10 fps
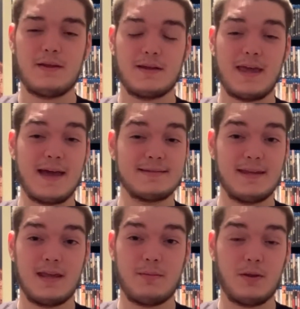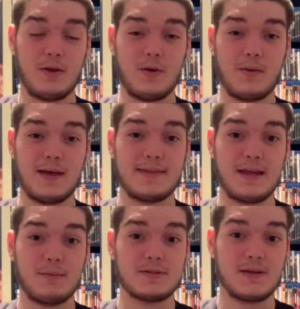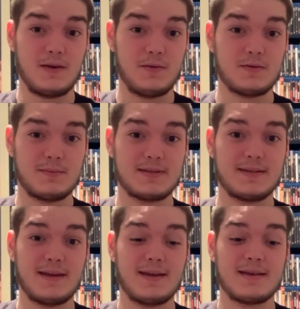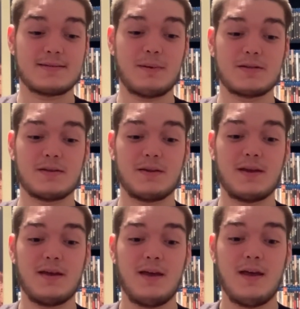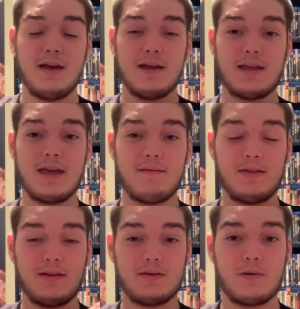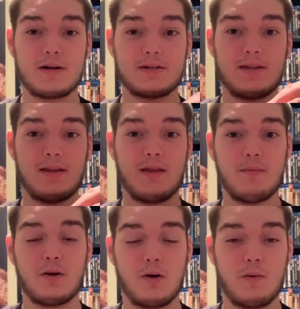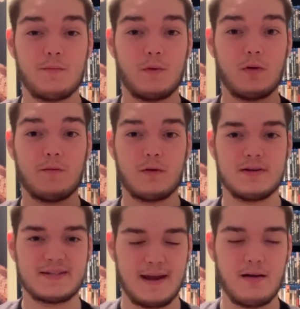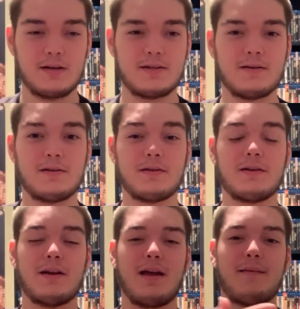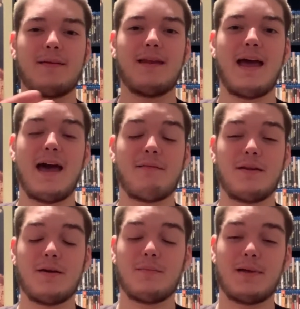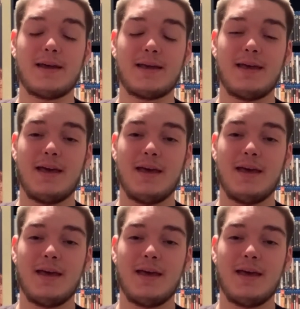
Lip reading: Casting him alone, I think, was a huge mistake, especially given the direction that they were going for his character and having him, like,